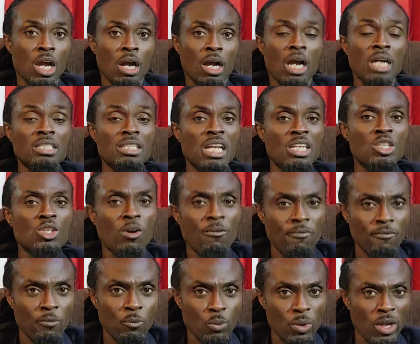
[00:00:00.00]
Because that's your,
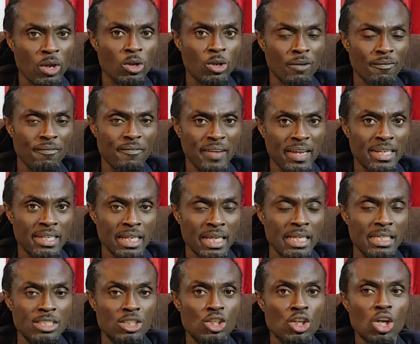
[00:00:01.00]
where your faith
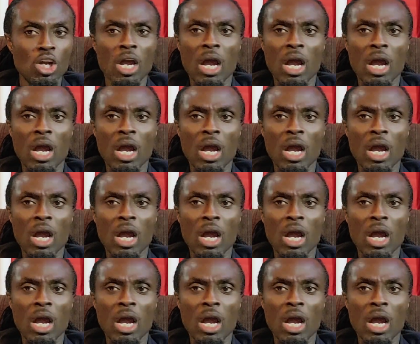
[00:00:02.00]
is.